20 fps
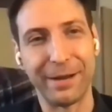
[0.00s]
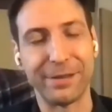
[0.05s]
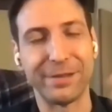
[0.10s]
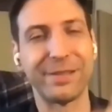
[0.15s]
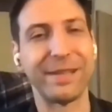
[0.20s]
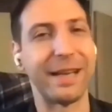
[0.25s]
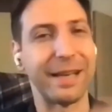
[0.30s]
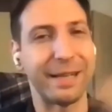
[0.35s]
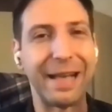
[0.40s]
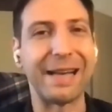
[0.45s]
This is
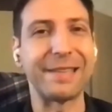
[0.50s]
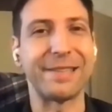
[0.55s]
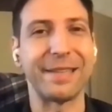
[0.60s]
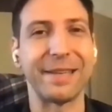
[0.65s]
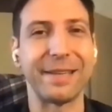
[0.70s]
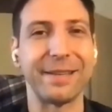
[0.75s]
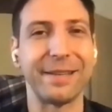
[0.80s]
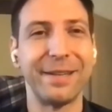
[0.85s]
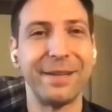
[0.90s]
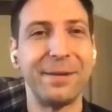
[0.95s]
like
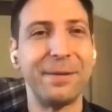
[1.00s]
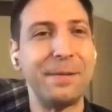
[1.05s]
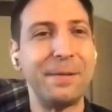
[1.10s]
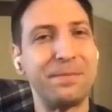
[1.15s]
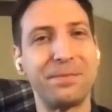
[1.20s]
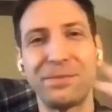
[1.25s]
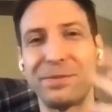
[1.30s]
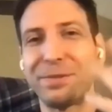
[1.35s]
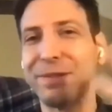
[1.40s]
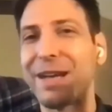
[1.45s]
classic
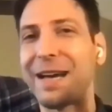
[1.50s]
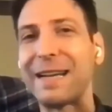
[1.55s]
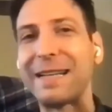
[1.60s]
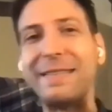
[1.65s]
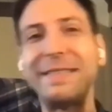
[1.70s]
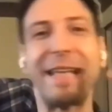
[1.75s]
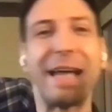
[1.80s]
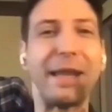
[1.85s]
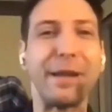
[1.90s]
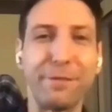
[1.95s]
kind of
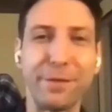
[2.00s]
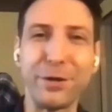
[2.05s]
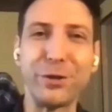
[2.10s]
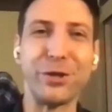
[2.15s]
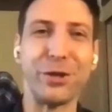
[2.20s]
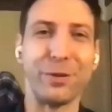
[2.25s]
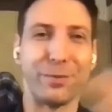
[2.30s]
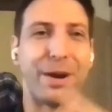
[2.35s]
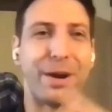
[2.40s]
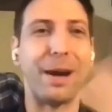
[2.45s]
data
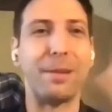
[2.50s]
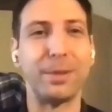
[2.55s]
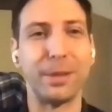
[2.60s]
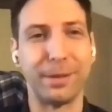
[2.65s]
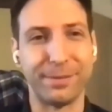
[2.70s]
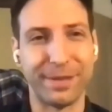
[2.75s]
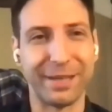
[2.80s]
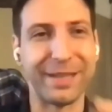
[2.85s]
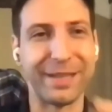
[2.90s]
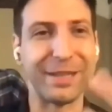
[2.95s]
fusion
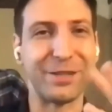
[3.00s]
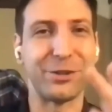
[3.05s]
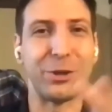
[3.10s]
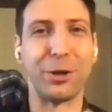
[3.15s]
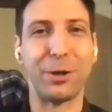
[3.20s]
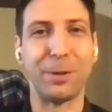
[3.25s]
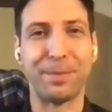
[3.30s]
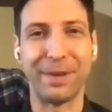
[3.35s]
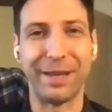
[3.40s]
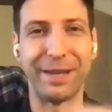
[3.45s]
problems that like
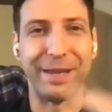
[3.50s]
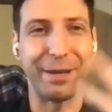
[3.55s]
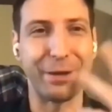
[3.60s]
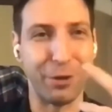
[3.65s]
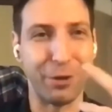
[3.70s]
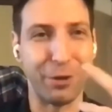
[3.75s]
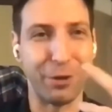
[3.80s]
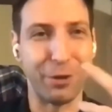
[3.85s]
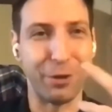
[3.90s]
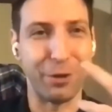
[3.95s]
show up in
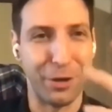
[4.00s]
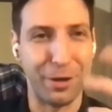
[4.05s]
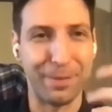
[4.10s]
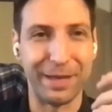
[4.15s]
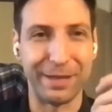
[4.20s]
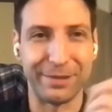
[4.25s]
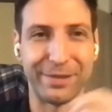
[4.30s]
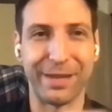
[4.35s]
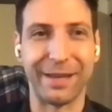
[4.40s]
economics.